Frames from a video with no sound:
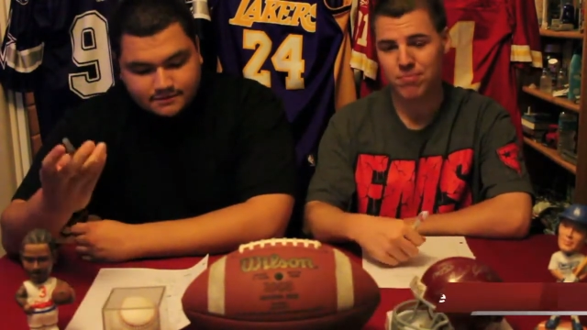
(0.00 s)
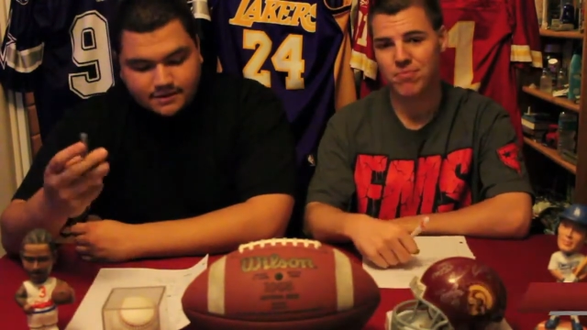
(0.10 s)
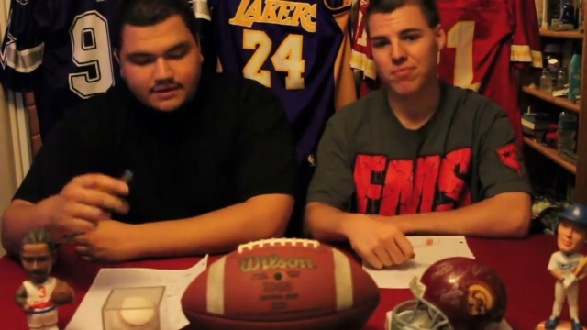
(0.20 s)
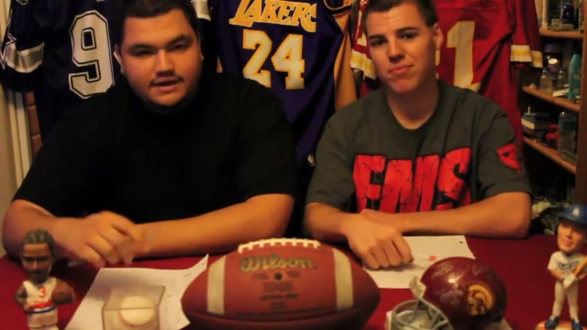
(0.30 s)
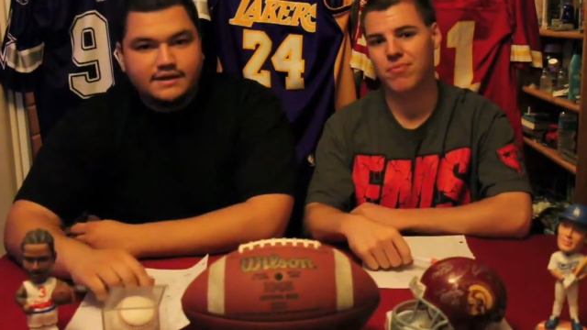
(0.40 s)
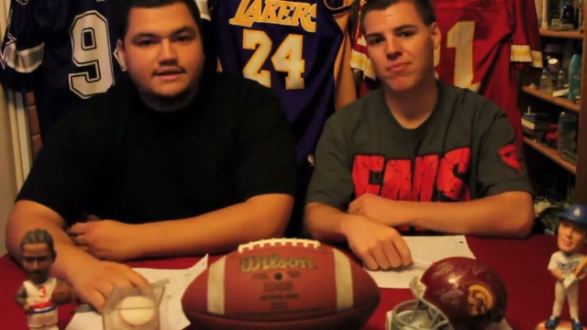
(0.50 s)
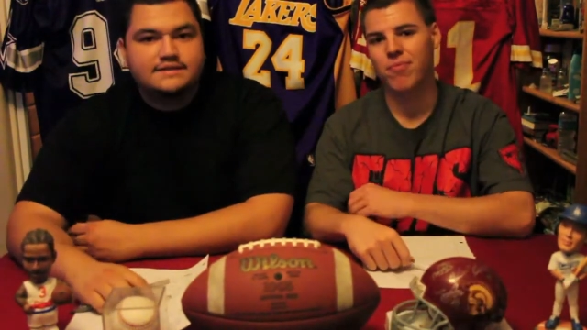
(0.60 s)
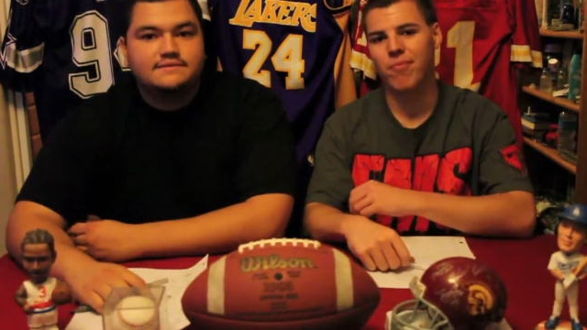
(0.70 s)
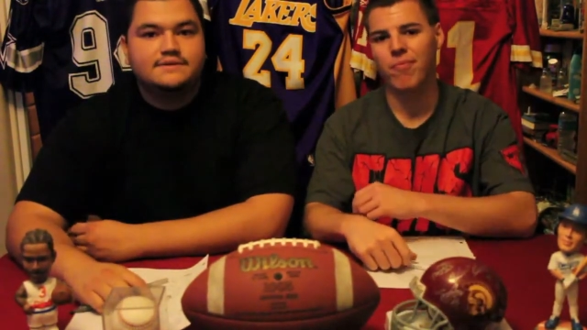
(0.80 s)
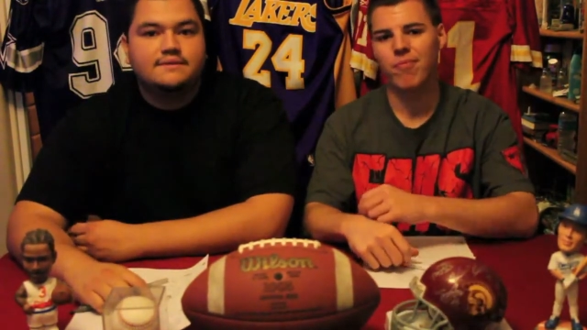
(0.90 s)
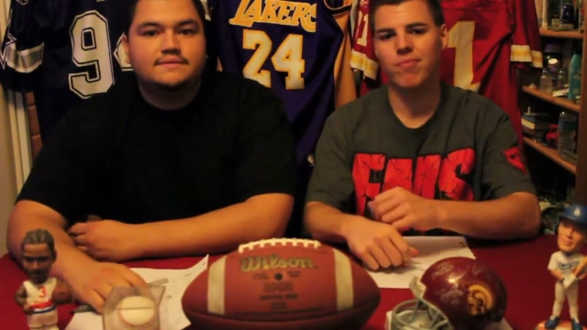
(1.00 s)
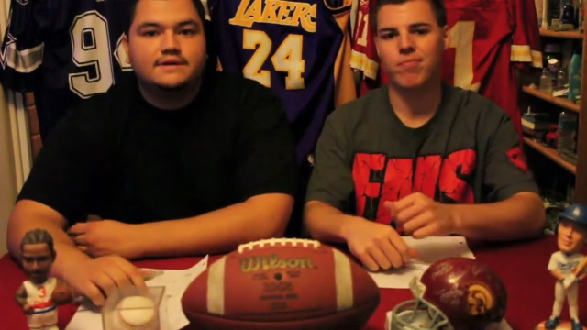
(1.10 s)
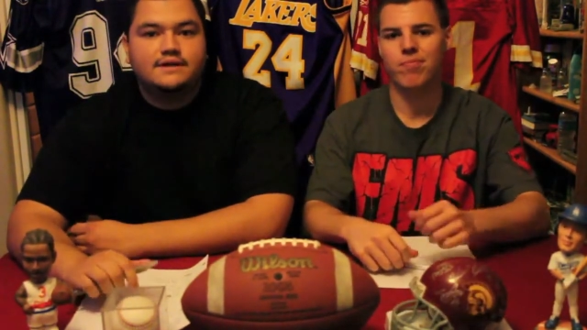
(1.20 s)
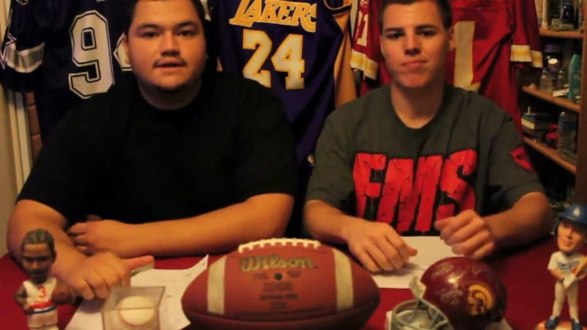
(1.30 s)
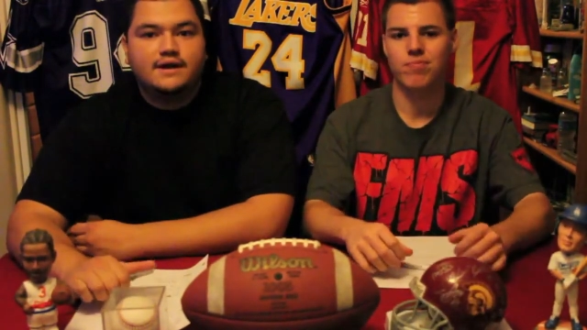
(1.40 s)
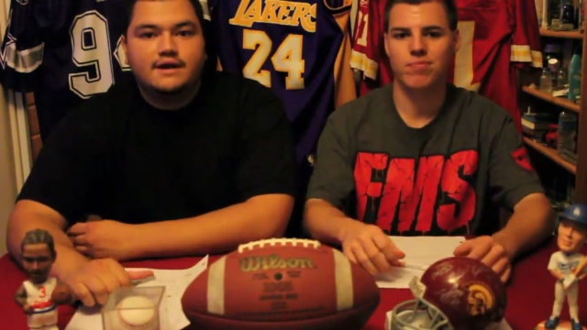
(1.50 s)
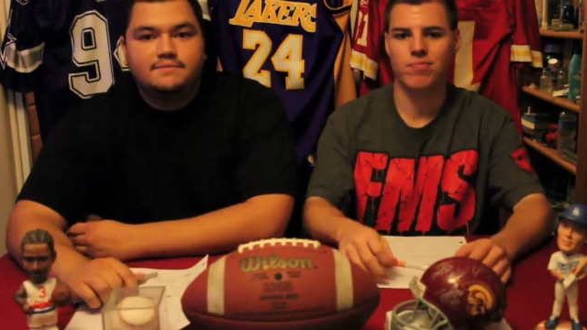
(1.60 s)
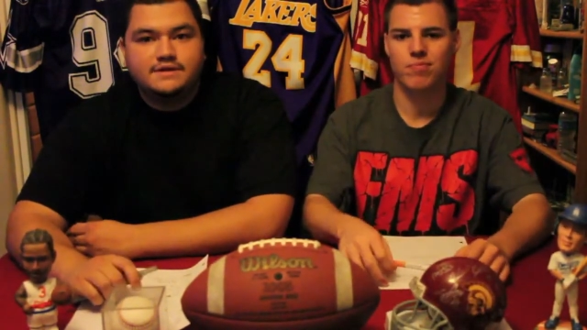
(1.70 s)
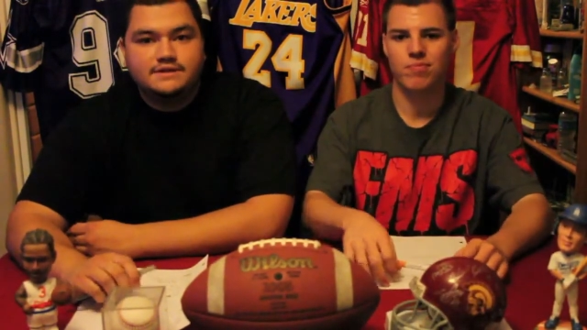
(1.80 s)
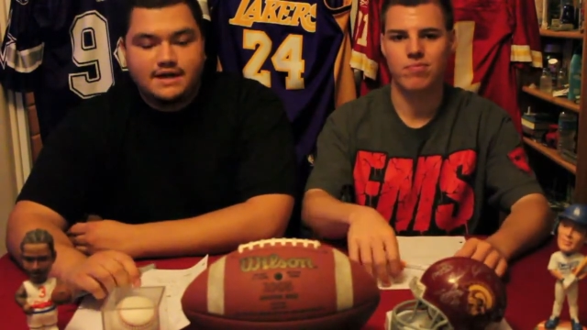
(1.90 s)
Speaker 1: Well, that that sums up the uh, A
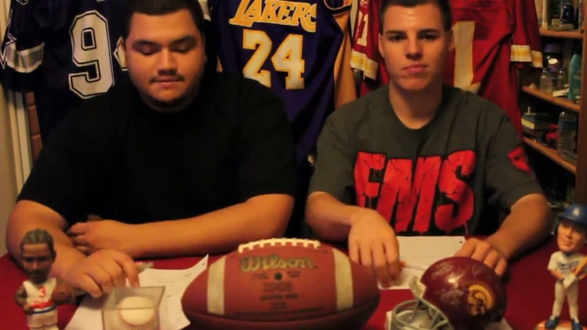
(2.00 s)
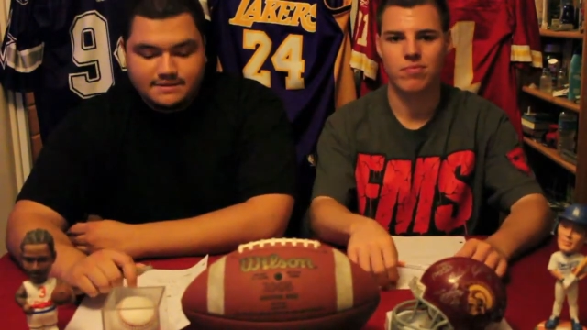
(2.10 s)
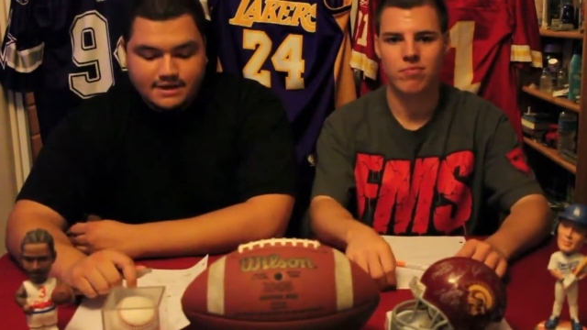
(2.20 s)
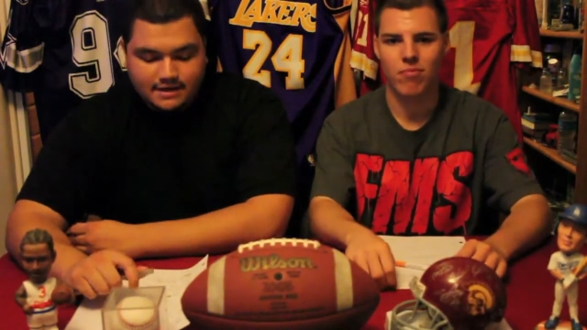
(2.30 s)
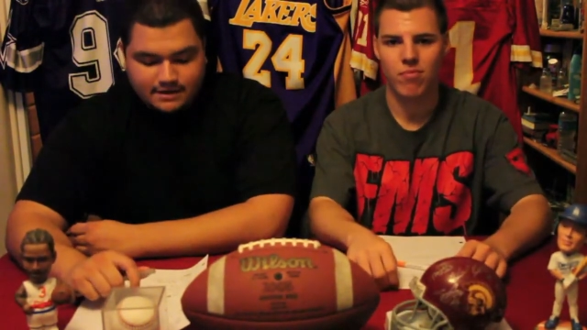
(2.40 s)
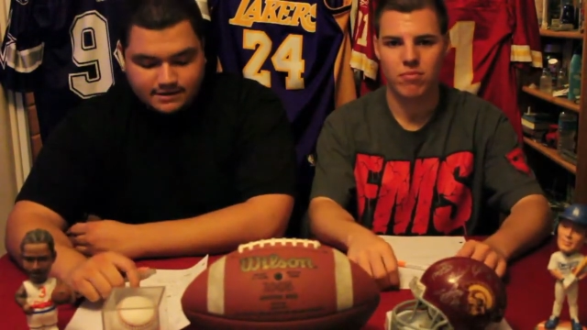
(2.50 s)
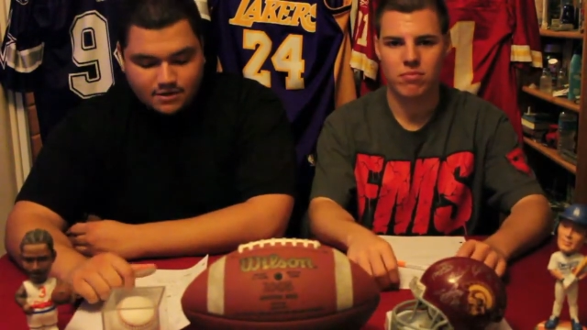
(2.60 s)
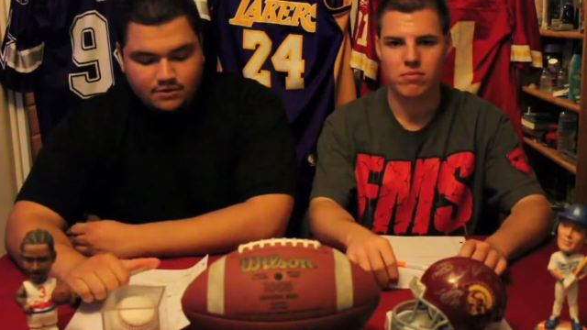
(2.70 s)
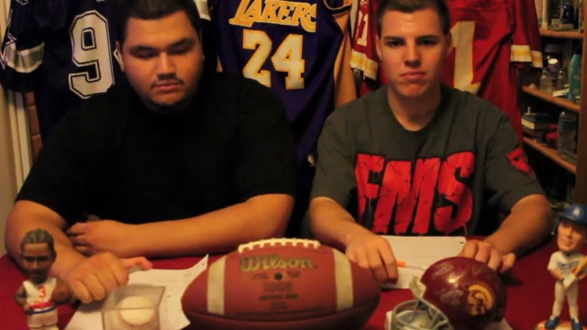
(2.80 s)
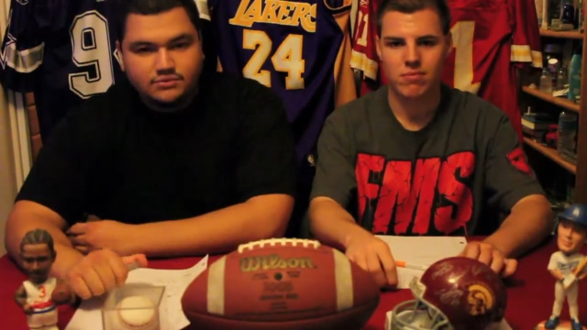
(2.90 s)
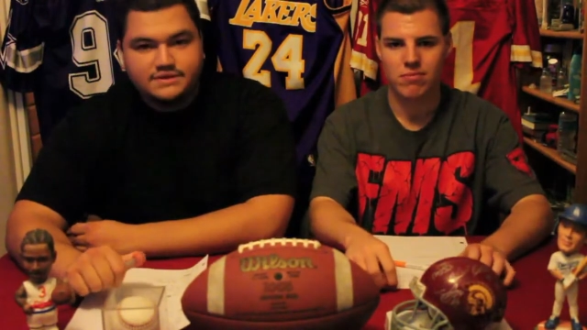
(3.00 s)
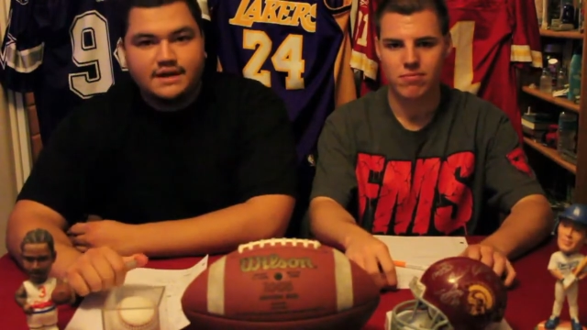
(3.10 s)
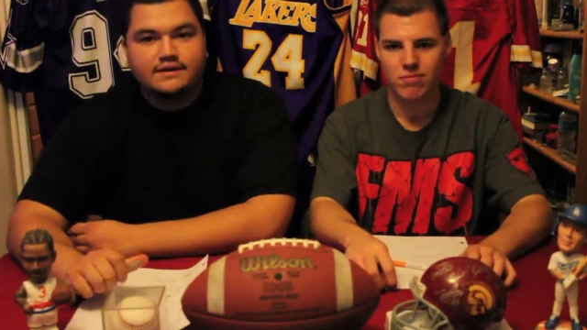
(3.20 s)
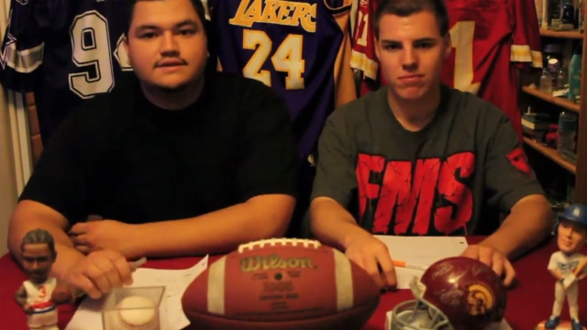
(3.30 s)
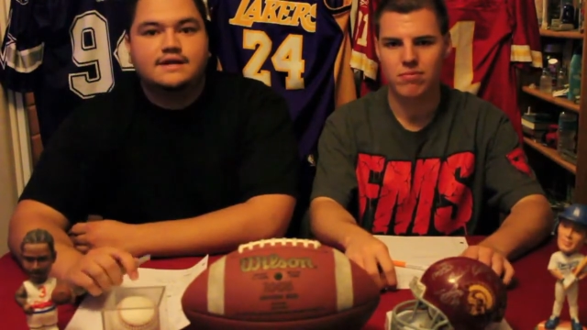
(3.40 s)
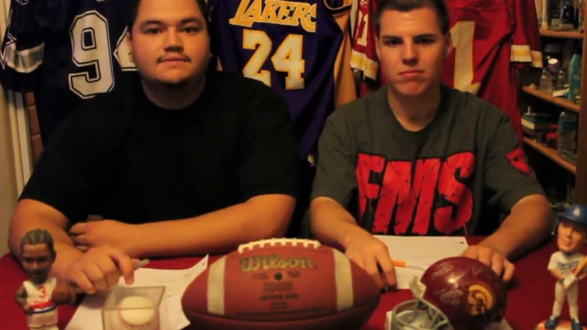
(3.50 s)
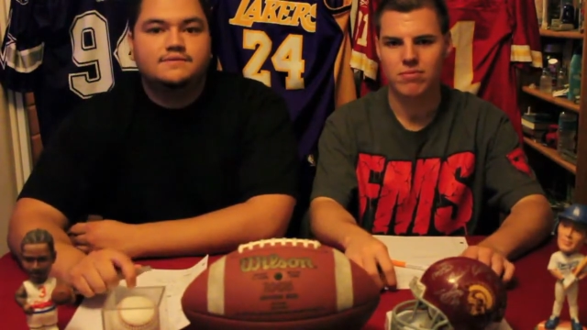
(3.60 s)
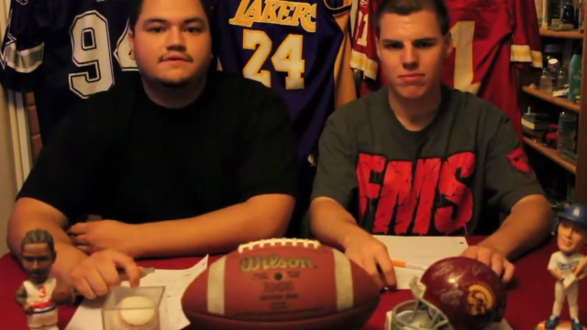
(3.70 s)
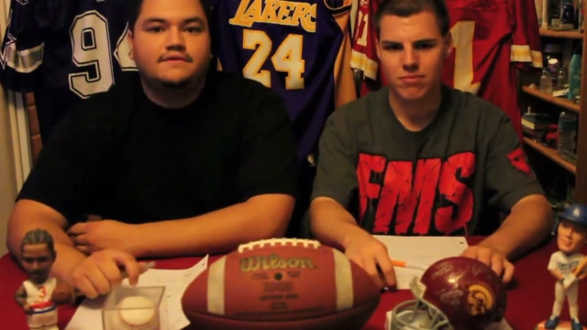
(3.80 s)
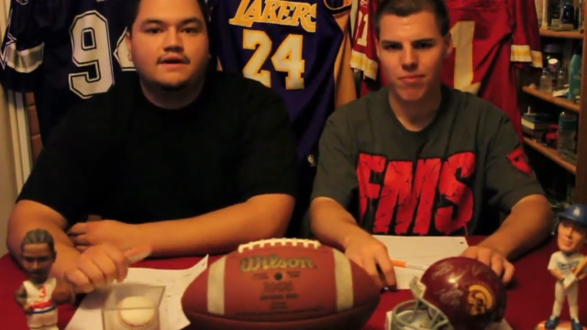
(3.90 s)
P top ten and notables out of the top
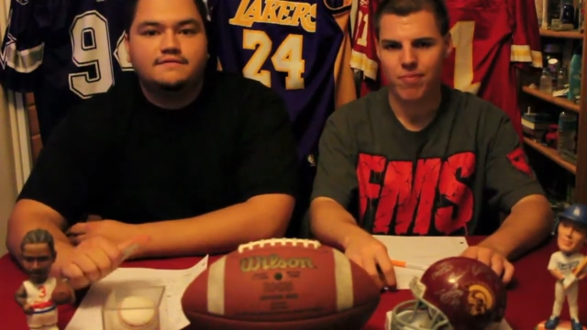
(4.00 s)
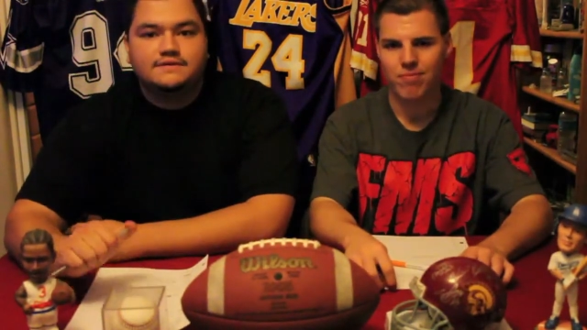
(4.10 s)
twenty-five.